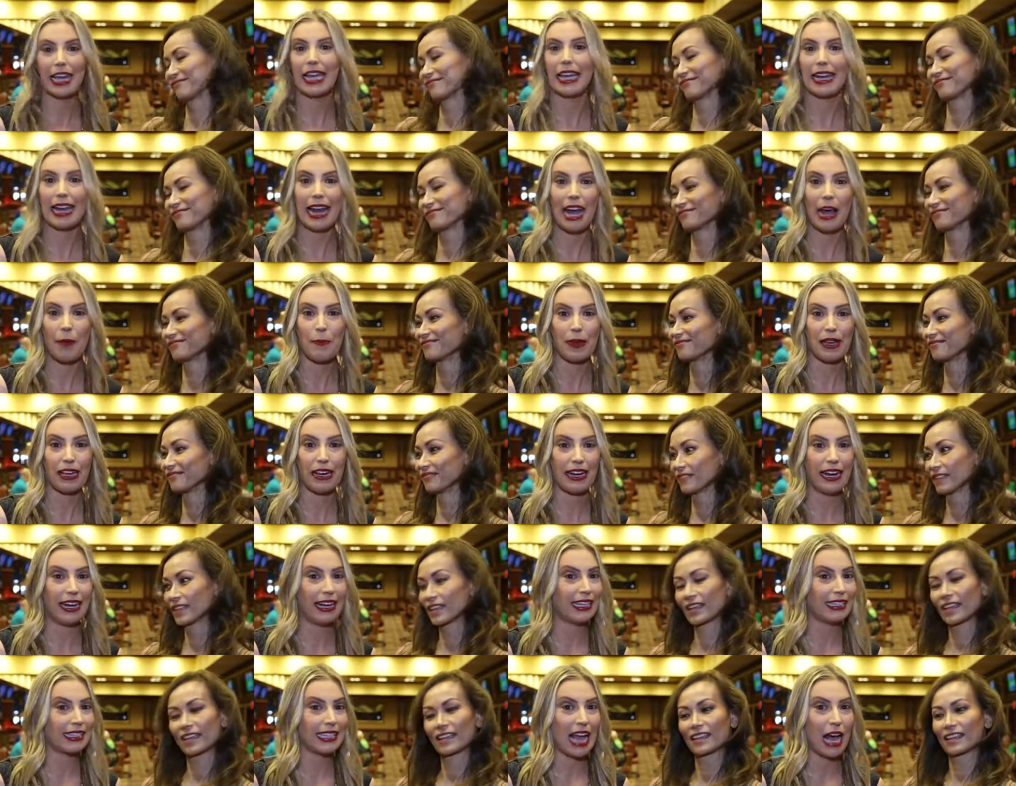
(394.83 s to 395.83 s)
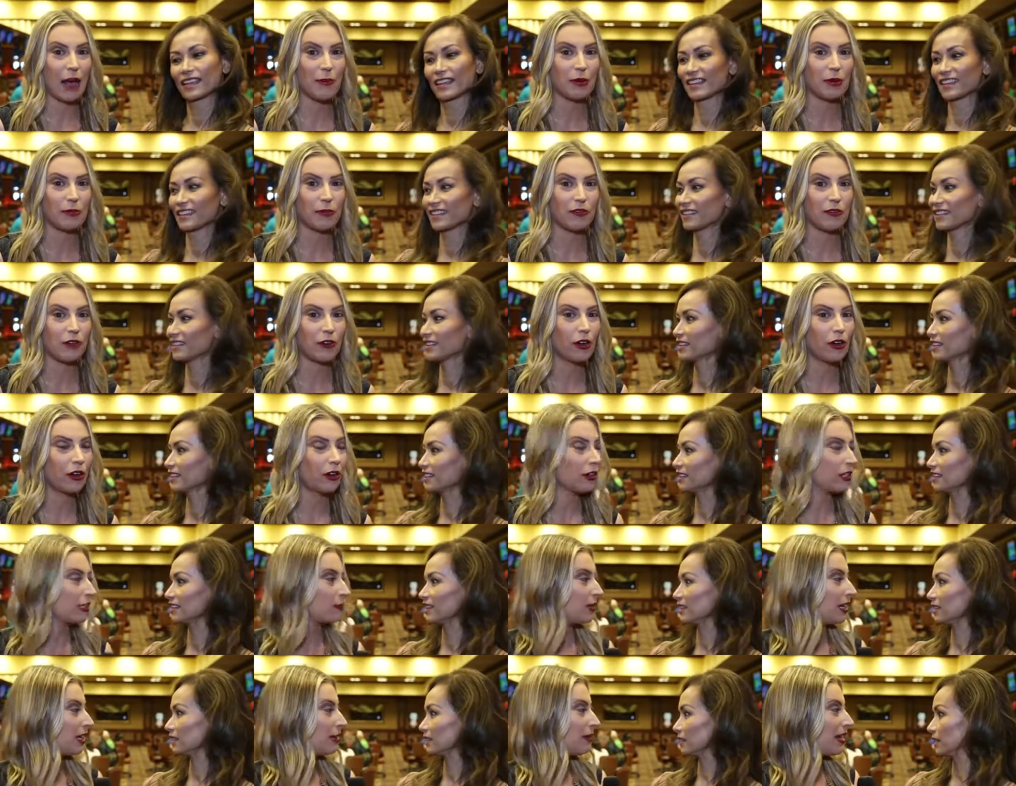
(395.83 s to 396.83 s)
Speaker 1: it can happen, and it's happened before.
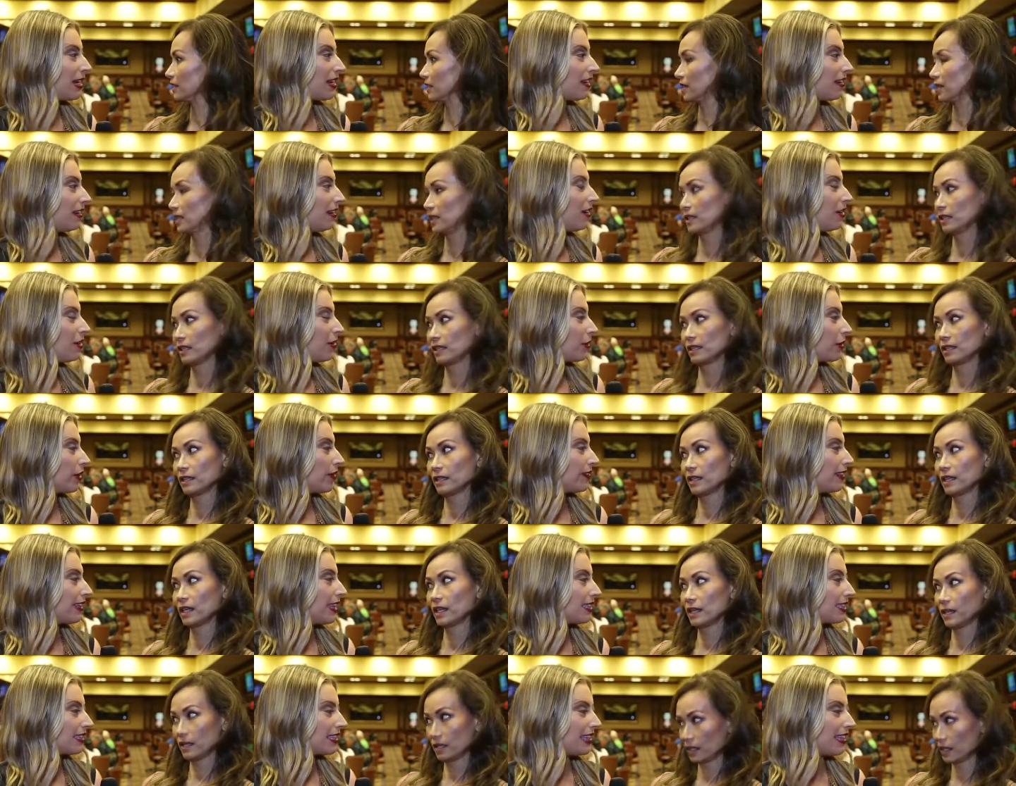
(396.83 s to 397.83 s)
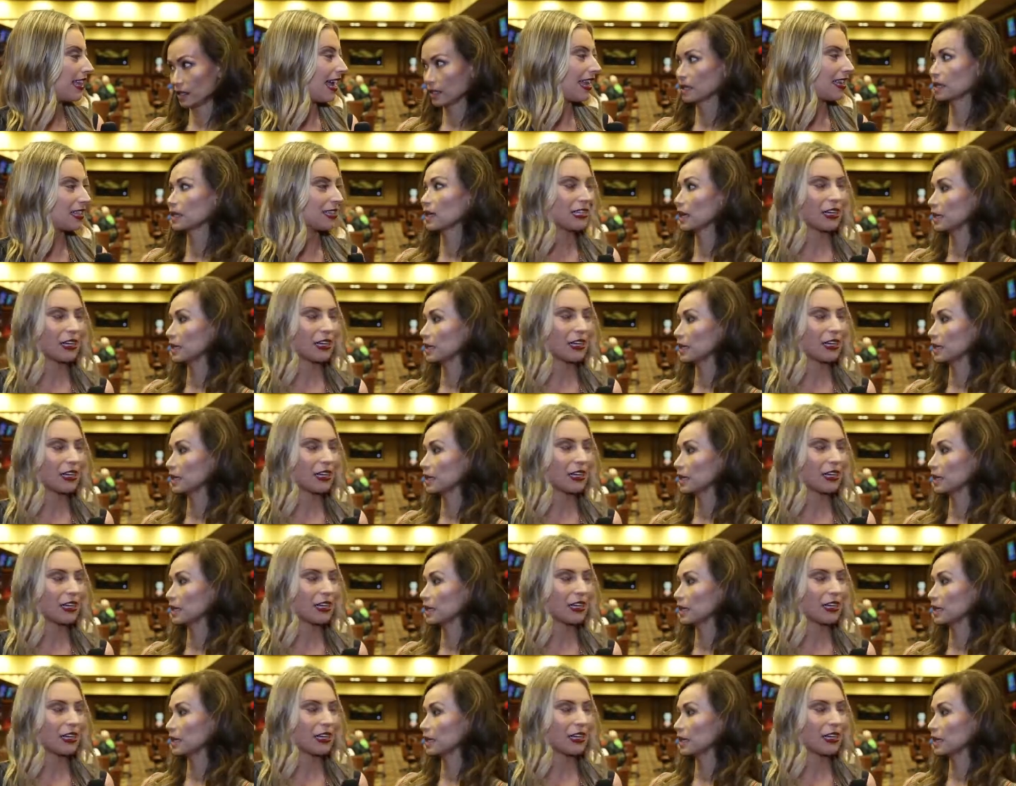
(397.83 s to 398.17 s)
Chris Moneymaker for even less than that.